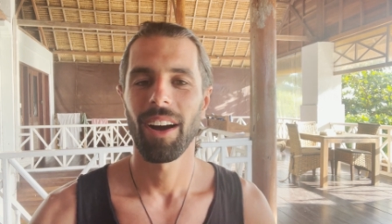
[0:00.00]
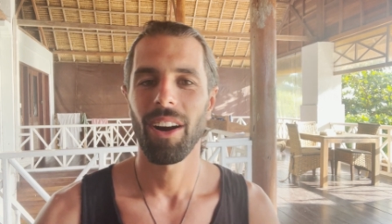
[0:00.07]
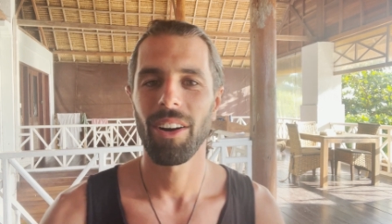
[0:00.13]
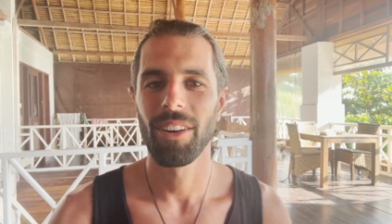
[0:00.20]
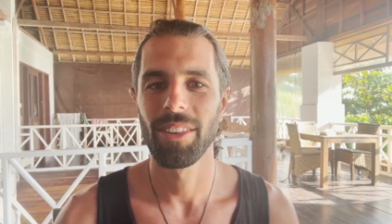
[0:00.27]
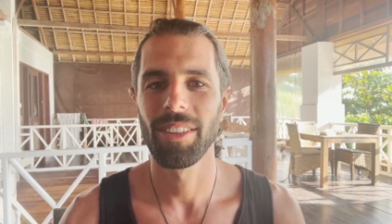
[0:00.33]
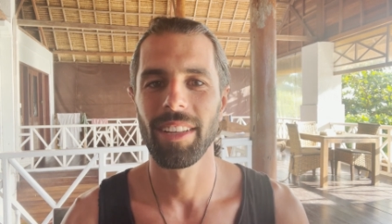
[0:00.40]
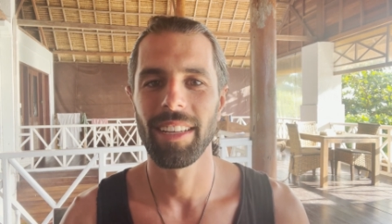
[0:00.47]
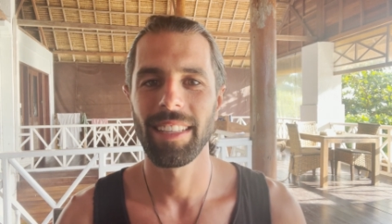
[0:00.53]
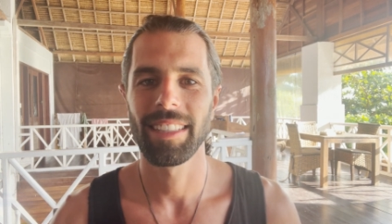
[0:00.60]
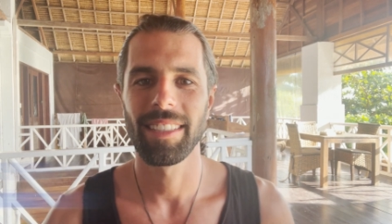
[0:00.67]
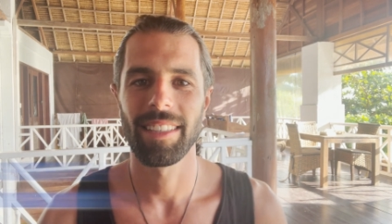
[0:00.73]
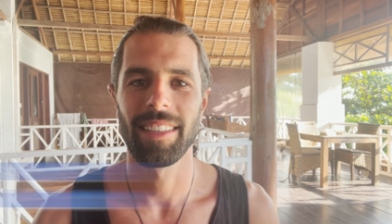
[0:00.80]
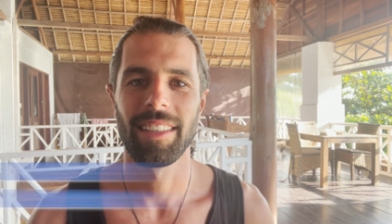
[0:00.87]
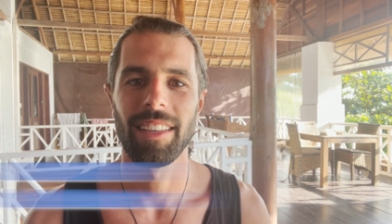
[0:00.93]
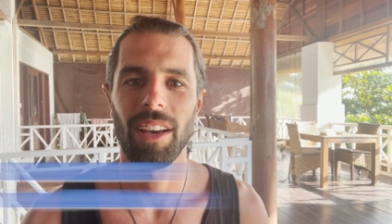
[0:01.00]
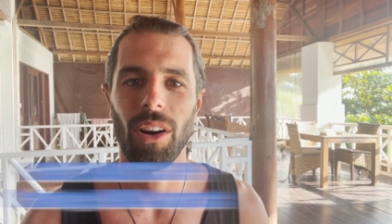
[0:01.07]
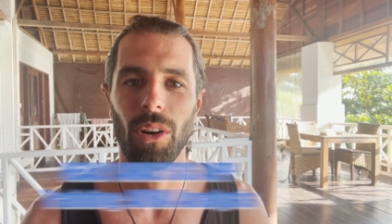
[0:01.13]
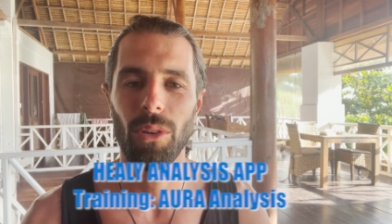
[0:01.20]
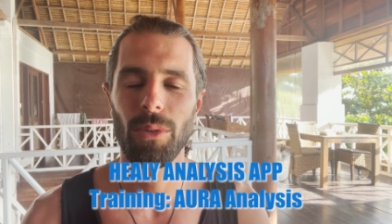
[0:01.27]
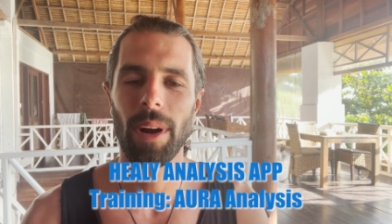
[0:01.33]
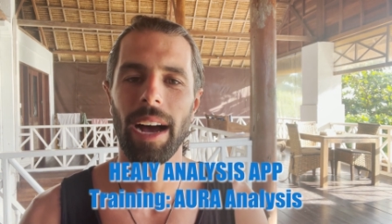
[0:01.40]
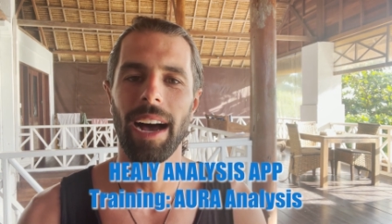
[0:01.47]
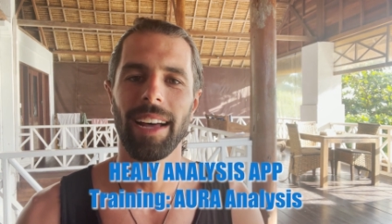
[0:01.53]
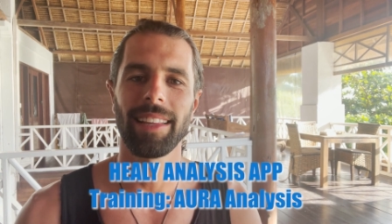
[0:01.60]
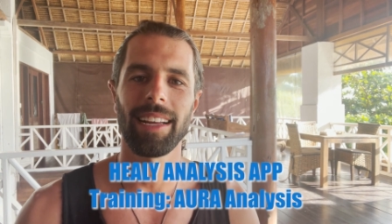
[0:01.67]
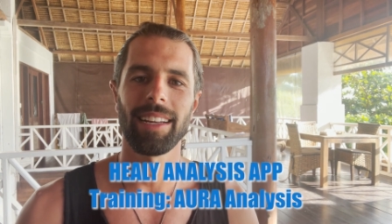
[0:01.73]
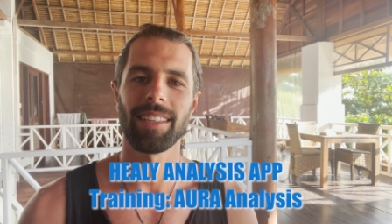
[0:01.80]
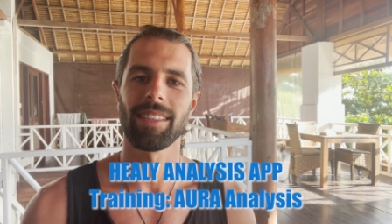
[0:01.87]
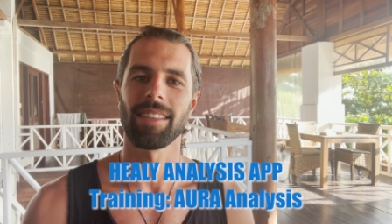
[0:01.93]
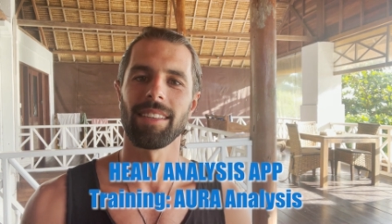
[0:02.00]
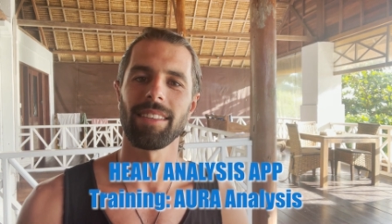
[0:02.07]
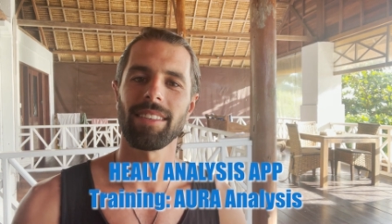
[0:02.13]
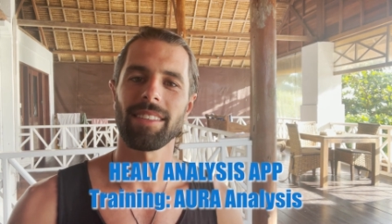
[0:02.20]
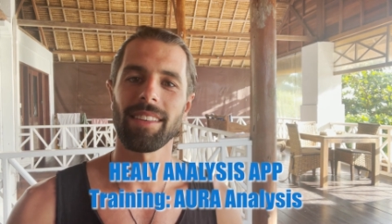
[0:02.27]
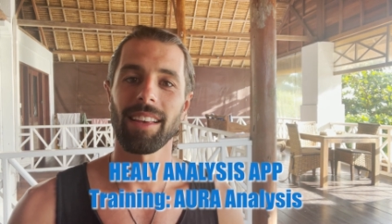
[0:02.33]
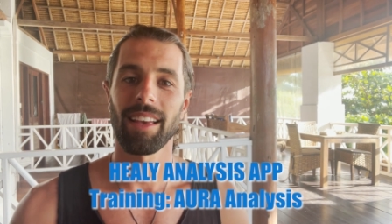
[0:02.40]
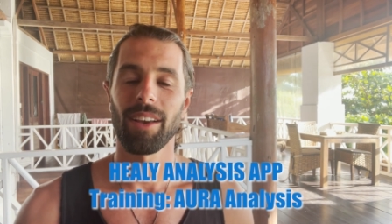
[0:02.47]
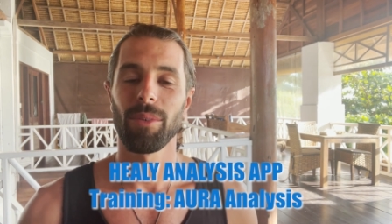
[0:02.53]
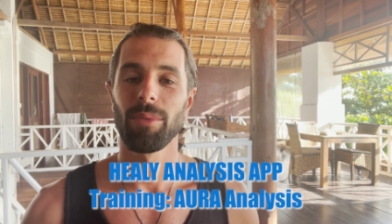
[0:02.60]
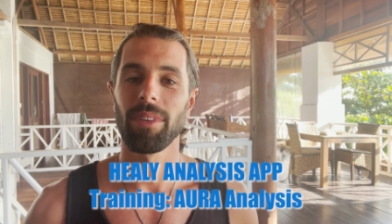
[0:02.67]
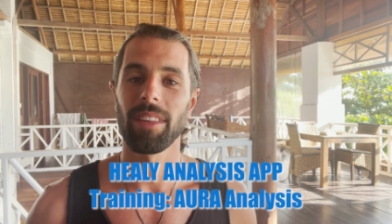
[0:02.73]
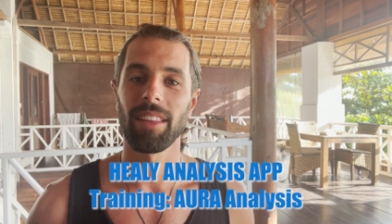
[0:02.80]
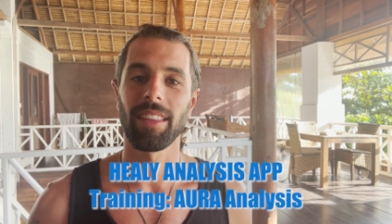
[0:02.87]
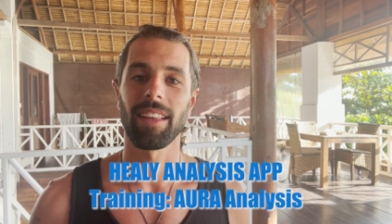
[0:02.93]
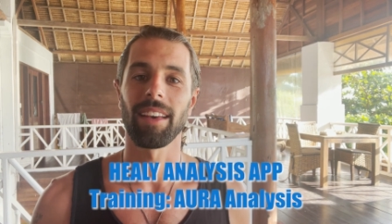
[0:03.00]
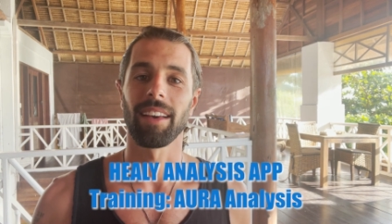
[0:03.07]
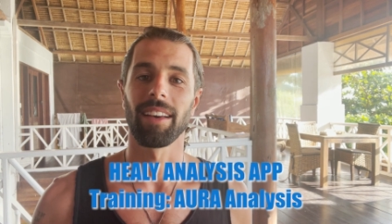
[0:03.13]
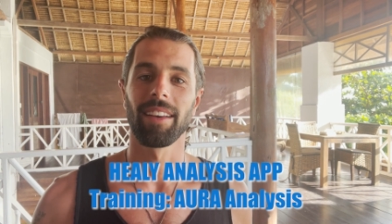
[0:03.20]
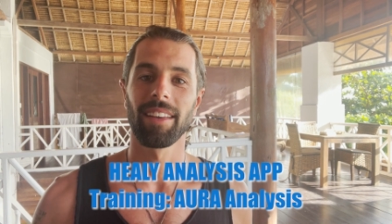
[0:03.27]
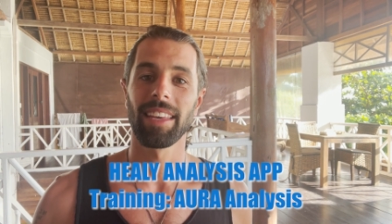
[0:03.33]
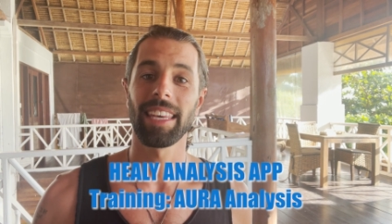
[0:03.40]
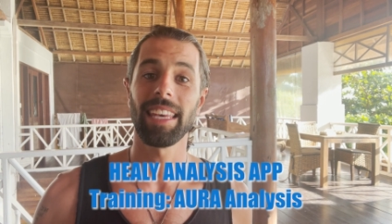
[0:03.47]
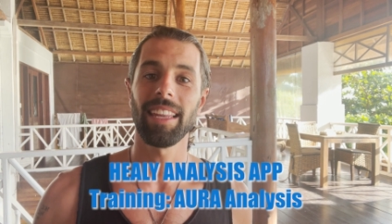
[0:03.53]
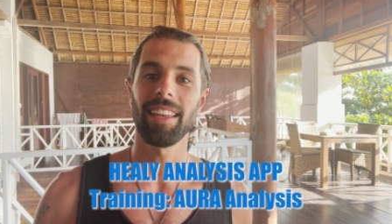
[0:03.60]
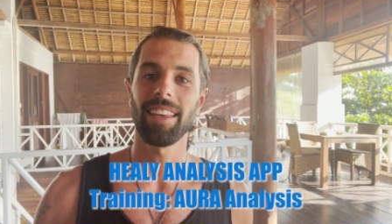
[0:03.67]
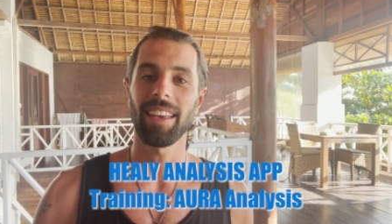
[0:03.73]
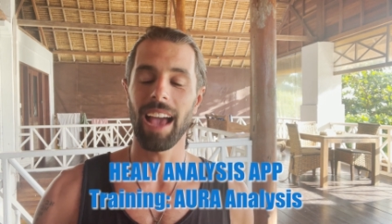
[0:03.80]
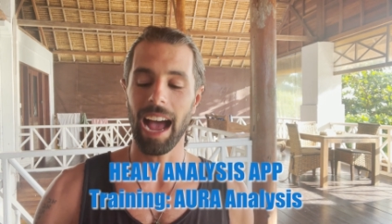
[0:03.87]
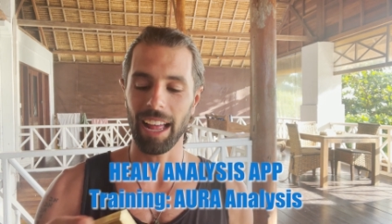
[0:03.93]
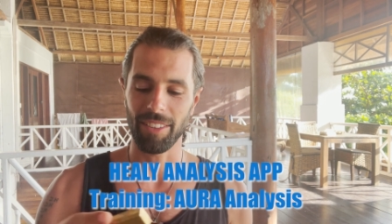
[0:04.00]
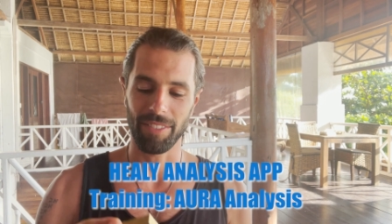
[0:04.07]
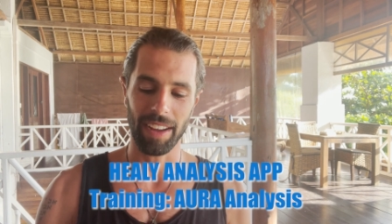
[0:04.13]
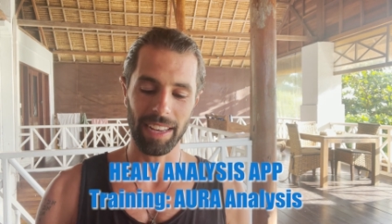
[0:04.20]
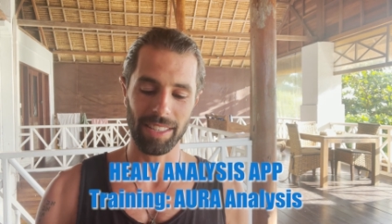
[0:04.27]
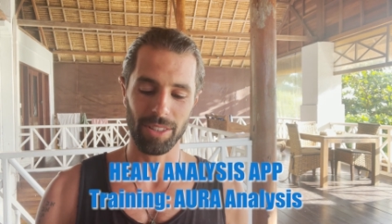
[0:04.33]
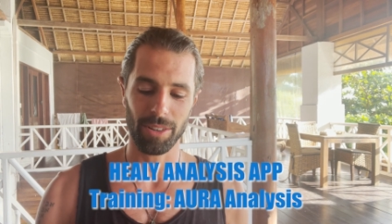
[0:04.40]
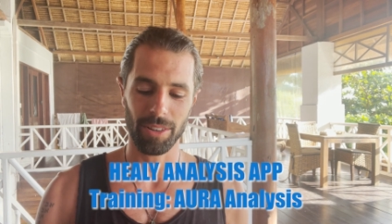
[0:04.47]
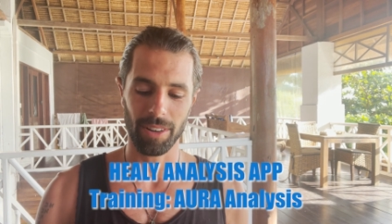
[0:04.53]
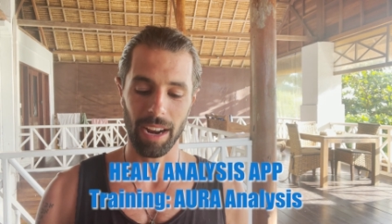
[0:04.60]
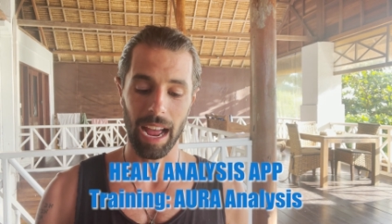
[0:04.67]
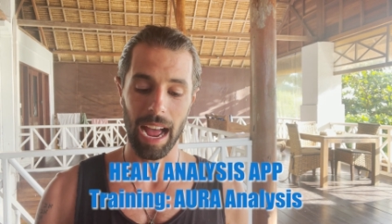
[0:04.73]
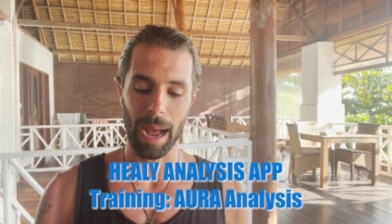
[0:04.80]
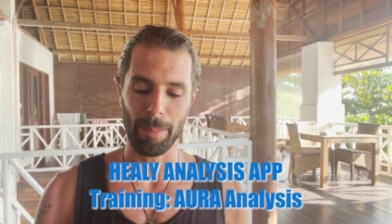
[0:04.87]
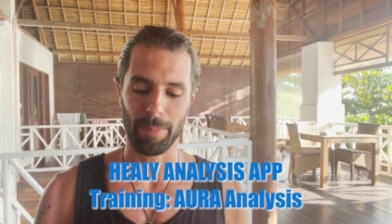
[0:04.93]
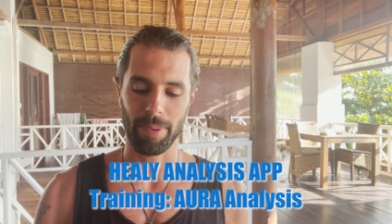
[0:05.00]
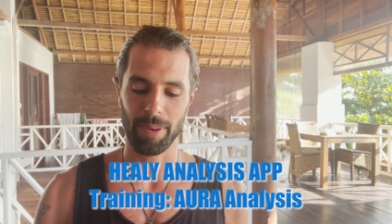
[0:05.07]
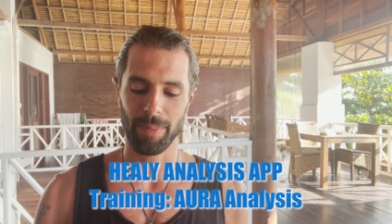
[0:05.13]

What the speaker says: on the aura analysis within the Healy Advisor app.